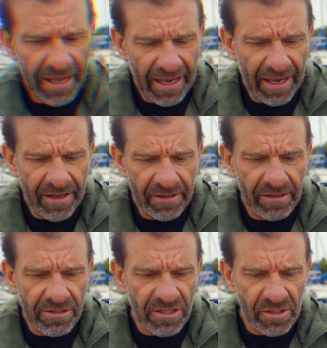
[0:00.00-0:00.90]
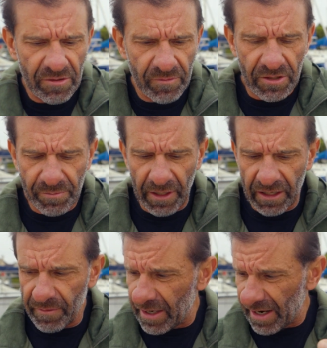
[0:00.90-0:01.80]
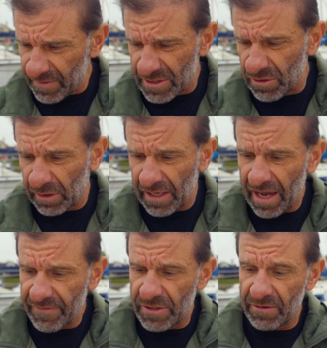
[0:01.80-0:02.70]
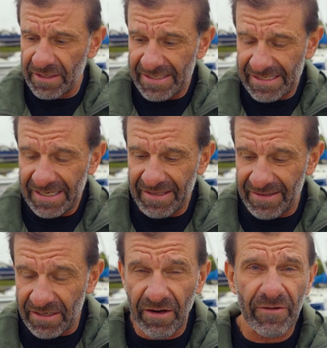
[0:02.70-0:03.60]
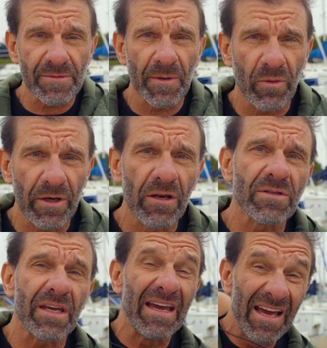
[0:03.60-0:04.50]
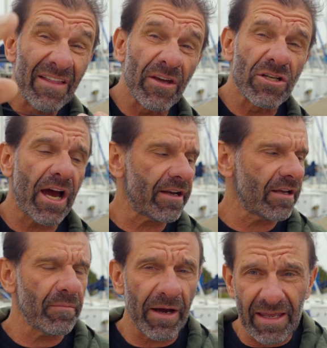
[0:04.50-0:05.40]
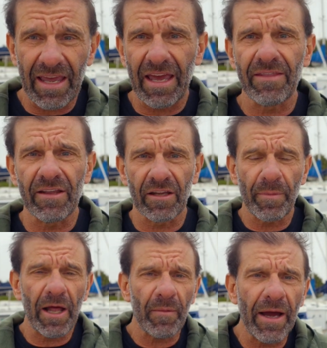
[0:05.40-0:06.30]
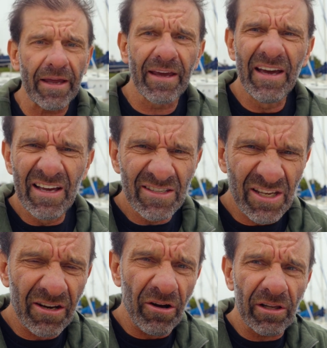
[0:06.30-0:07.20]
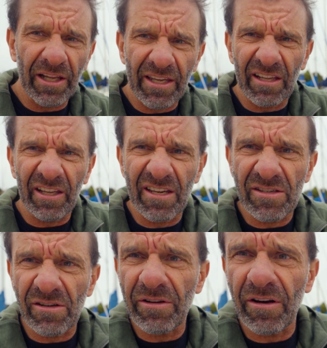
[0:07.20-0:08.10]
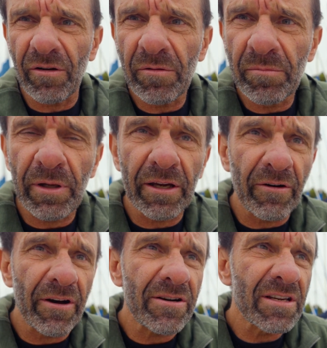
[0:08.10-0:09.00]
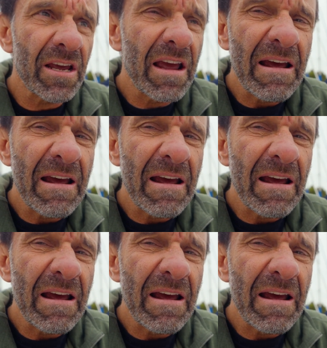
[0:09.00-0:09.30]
And you just plug them in. And I'm gonna just do it live so you can see the difference between using the shotgun mic and the lapel mic. It's gonna go clicky clicky, so you know, plug your ears.